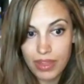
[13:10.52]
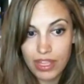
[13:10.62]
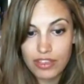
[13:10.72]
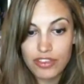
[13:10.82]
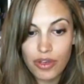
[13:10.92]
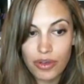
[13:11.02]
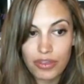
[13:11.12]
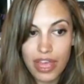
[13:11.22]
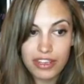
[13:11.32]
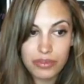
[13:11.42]
So
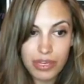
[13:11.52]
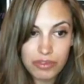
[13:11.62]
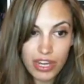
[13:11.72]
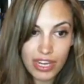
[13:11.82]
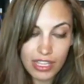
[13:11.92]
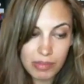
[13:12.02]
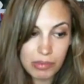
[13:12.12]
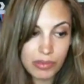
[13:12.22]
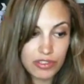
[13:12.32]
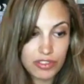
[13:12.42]
that is what I'm trying to get
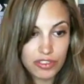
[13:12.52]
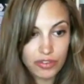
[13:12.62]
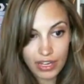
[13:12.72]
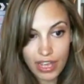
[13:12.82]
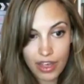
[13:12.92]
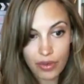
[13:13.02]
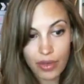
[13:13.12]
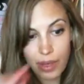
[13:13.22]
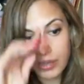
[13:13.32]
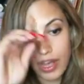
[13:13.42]
people to do right now.
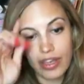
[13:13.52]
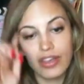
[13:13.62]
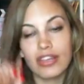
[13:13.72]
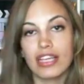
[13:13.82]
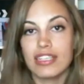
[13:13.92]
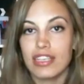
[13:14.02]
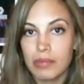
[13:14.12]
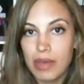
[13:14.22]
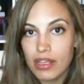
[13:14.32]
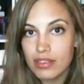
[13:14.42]
I'm not collecting
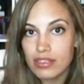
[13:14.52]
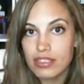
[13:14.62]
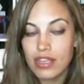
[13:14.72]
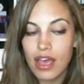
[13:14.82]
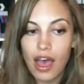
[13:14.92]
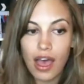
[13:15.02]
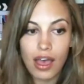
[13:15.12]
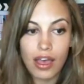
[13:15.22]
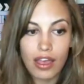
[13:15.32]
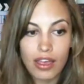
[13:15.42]
emails.
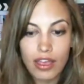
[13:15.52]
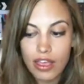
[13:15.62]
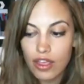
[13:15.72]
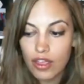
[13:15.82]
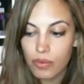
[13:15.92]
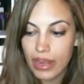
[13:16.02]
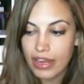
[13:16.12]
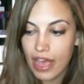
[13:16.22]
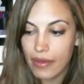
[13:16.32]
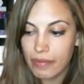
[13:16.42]
Right
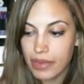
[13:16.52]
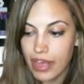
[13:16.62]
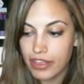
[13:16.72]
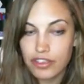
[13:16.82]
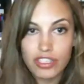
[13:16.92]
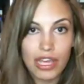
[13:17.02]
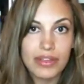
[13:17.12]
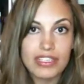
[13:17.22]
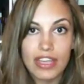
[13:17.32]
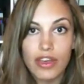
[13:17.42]
now, I'm not. Usually I
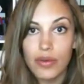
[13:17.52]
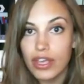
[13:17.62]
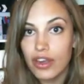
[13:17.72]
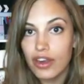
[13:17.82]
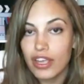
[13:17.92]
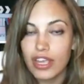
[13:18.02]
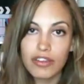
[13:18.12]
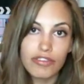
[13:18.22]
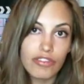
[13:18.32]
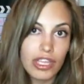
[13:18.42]
would say, go here and get
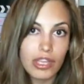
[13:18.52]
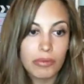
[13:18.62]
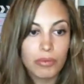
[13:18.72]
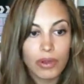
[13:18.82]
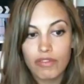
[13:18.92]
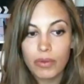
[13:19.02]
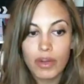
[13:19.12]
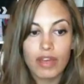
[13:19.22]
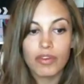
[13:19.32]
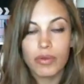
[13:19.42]
your free
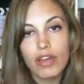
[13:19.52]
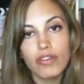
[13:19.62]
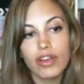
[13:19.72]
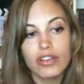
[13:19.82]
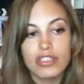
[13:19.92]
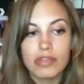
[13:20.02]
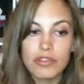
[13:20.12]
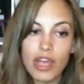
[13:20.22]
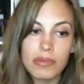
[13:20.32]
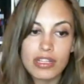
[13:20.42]
whatever to
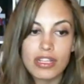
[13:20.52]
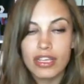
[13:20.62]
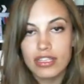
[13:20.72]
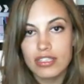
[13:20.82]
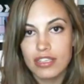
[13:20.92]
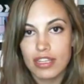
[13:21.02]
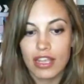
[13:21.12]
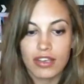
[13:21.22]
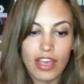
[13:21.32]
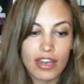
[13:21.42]
subscribe to the list, and
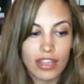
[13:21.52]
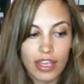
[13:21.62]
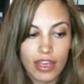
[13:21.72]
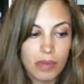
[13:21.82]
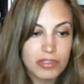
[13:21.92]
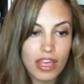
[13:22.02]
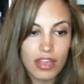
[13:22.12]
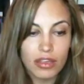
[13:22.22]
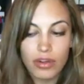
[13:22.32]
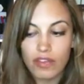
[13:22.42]
then kind of like
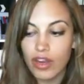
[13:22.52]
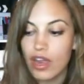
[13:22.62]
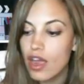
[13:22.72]
upsell or whatever.